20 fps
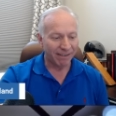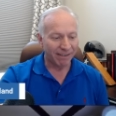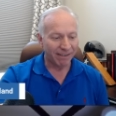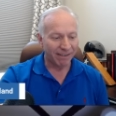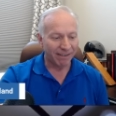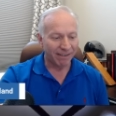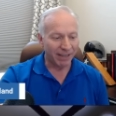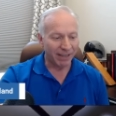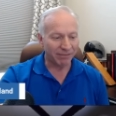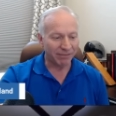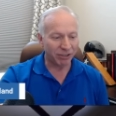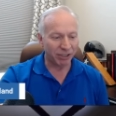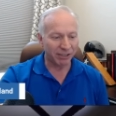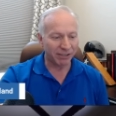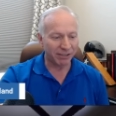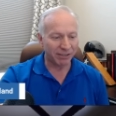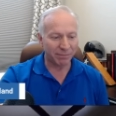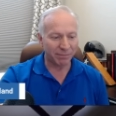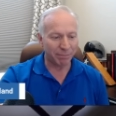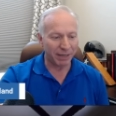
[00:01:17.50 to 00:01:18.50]
That
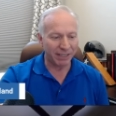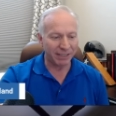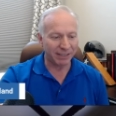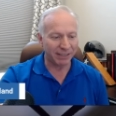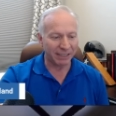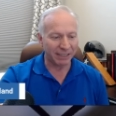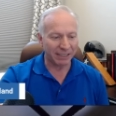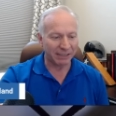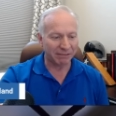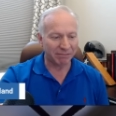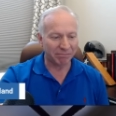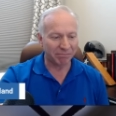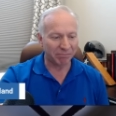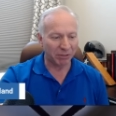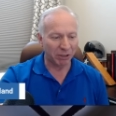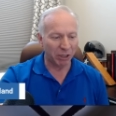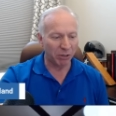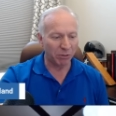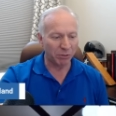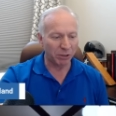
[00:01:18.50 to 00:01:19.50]
just basic
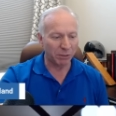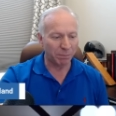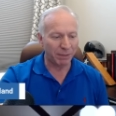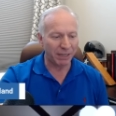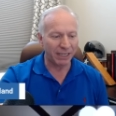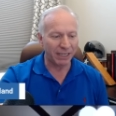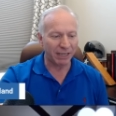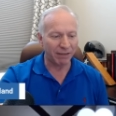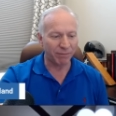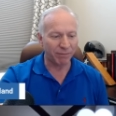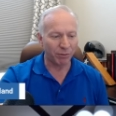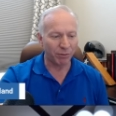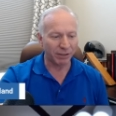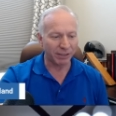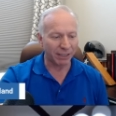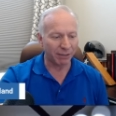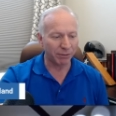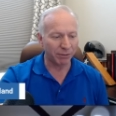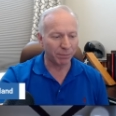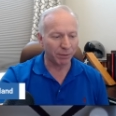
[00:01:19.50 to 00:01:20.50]
low speaking voice.
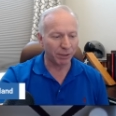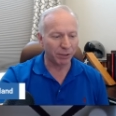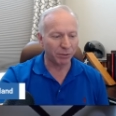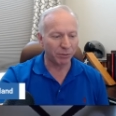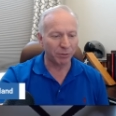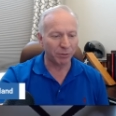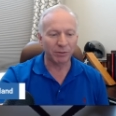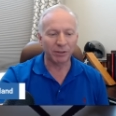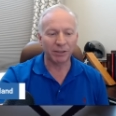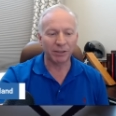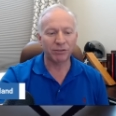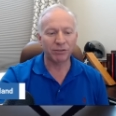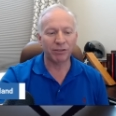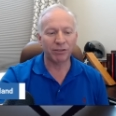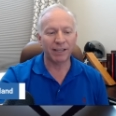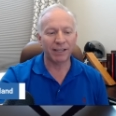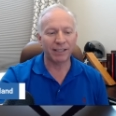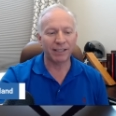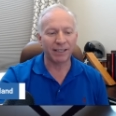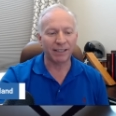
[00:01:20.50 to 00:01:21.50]
That was pretty cool. Let's try
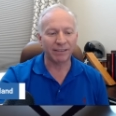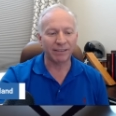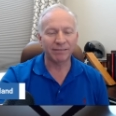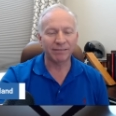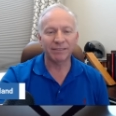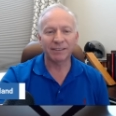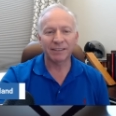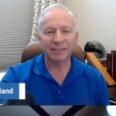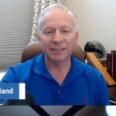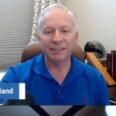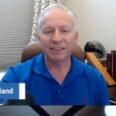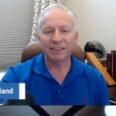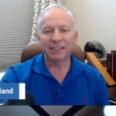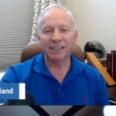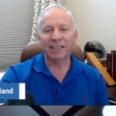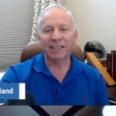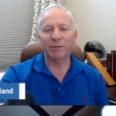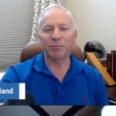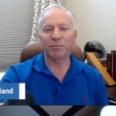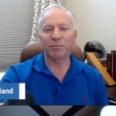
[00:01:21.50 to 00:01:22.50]
that again.
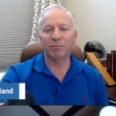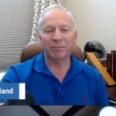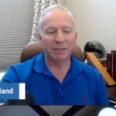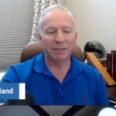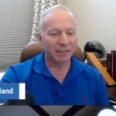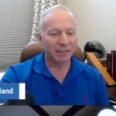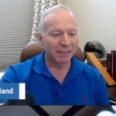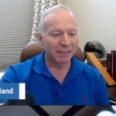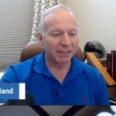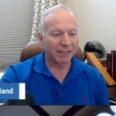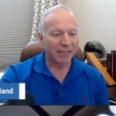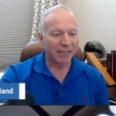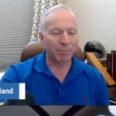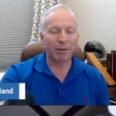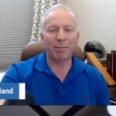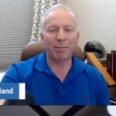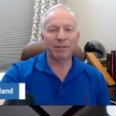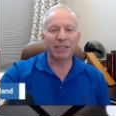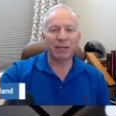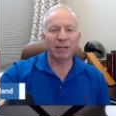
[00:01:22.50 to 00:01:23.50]
And I
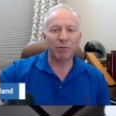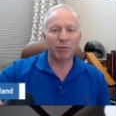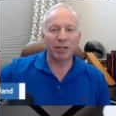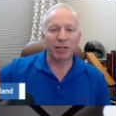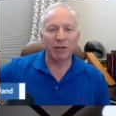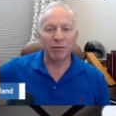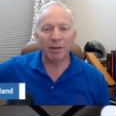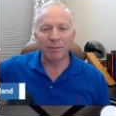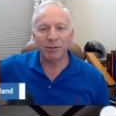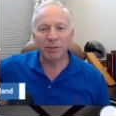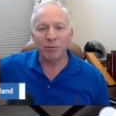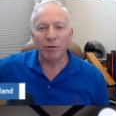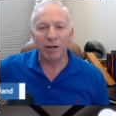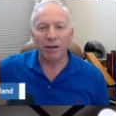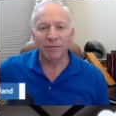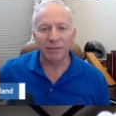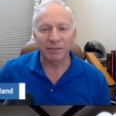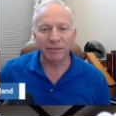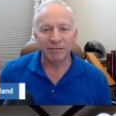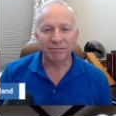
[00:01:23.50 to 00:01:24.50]
promise I won't interrupt too
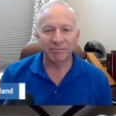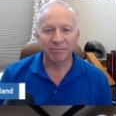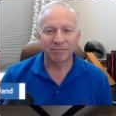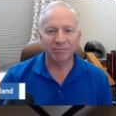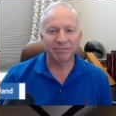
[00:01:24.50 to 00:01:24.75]
often.